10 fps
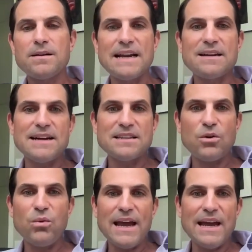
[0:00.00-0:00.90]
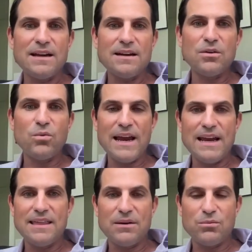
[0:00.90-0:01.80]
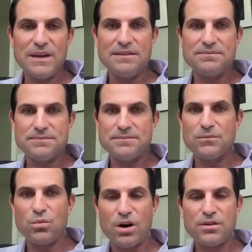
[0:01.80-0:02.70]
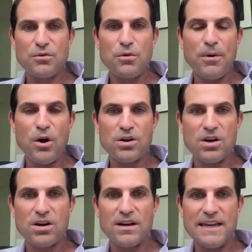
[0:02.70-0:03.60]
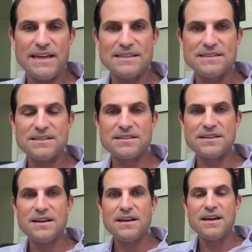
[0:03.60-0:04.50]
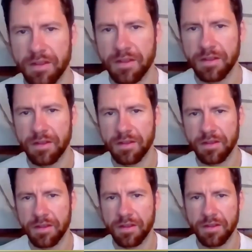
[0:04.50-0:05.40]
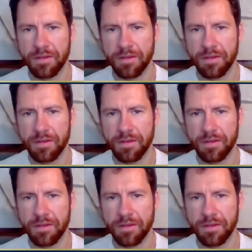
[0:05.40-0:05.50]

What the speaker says: Like the way that we work through poker is um,